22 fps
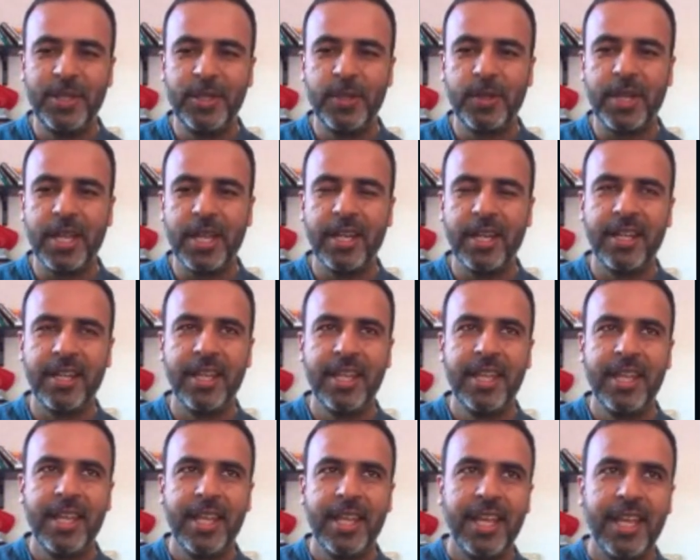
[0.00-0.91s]
you can
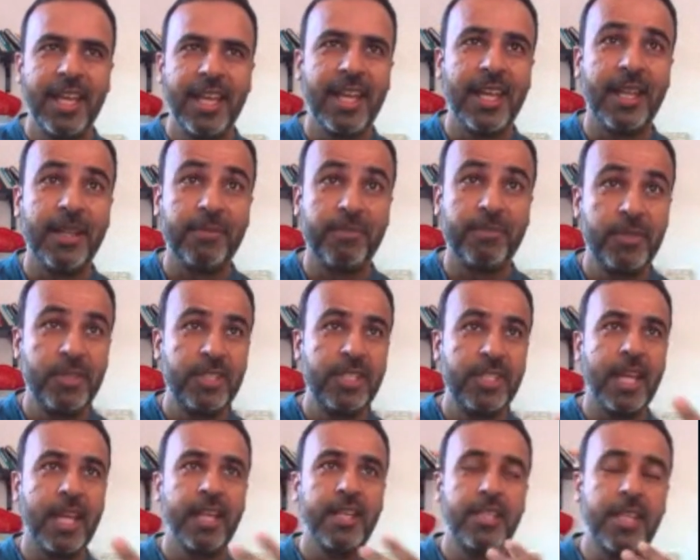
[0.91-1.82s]

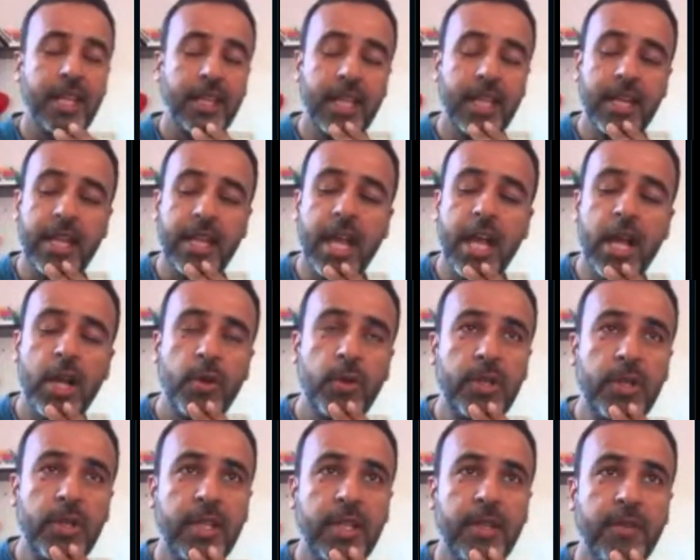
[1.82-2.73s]
check that
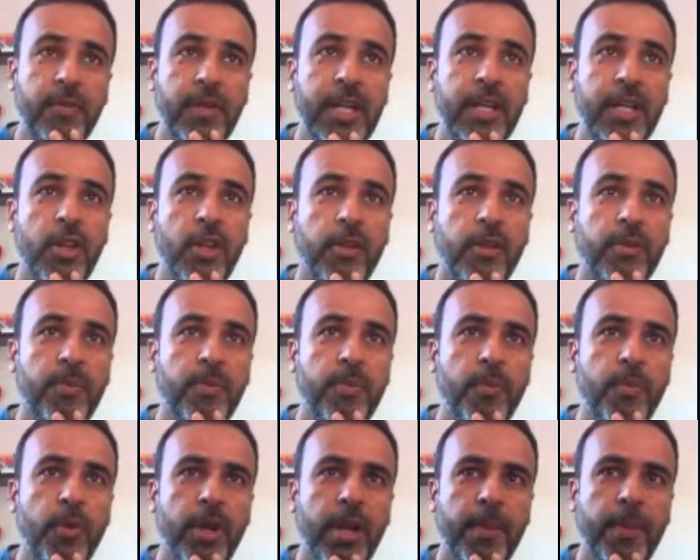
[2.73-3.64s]
out. We'll talk
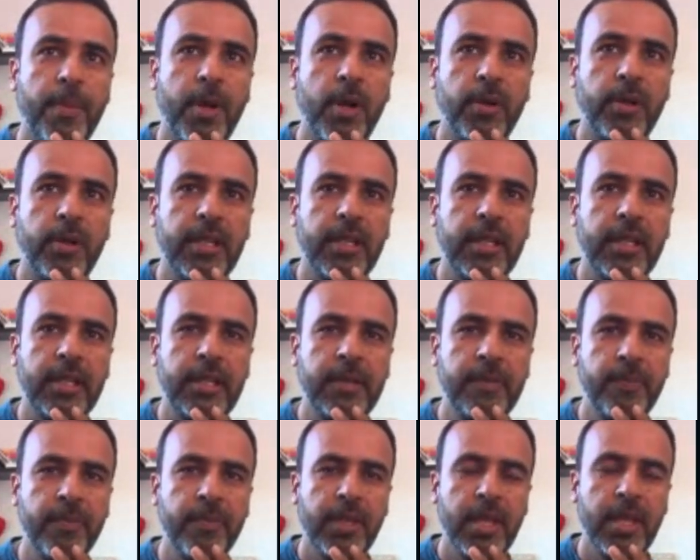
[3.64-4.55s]
more about it.
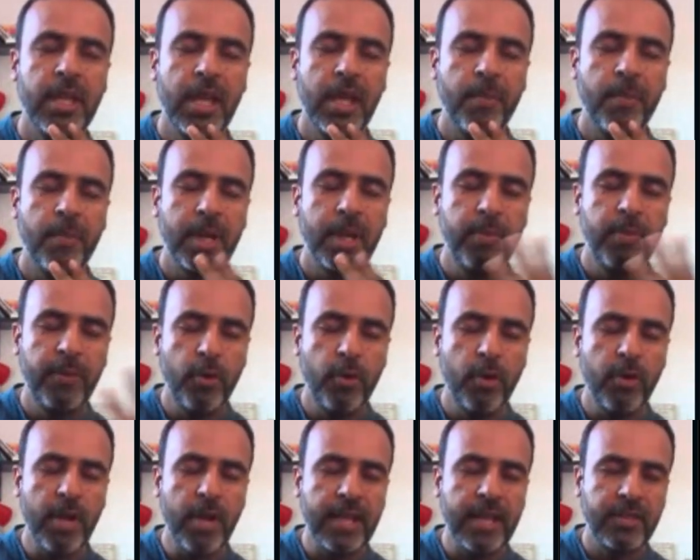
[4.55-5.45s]
But
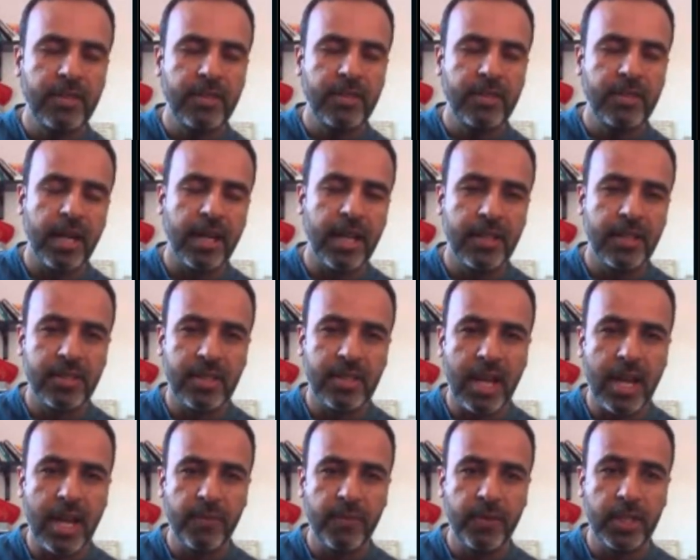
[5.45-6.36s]
before I start,
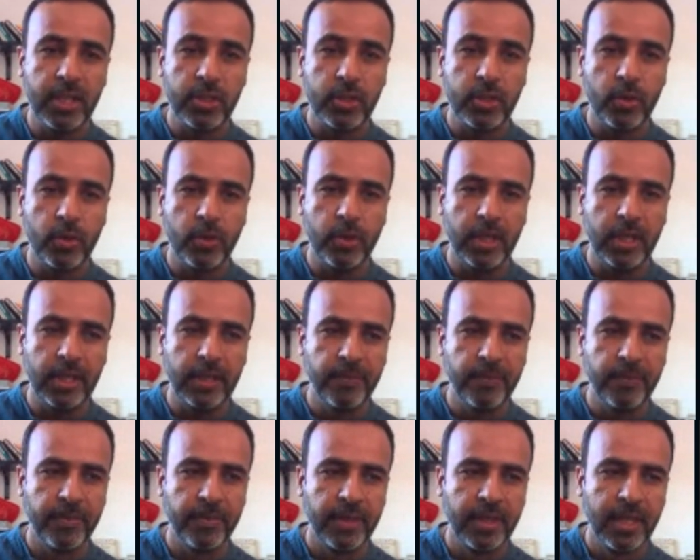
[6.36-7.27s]
I'll start with a
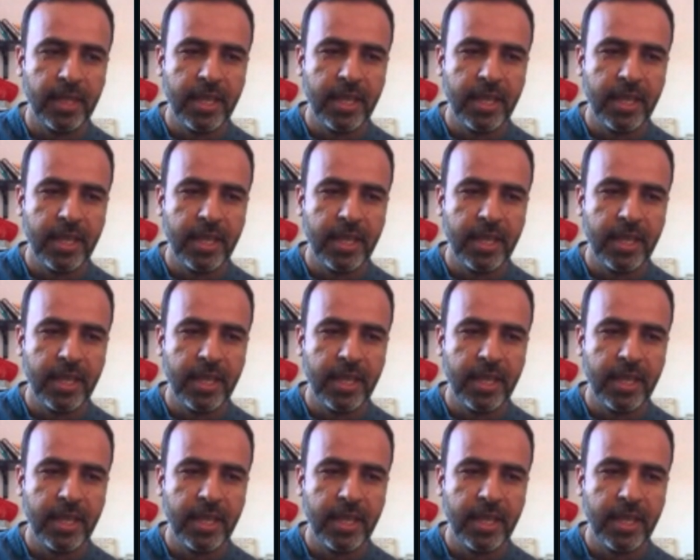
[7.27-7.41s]
story.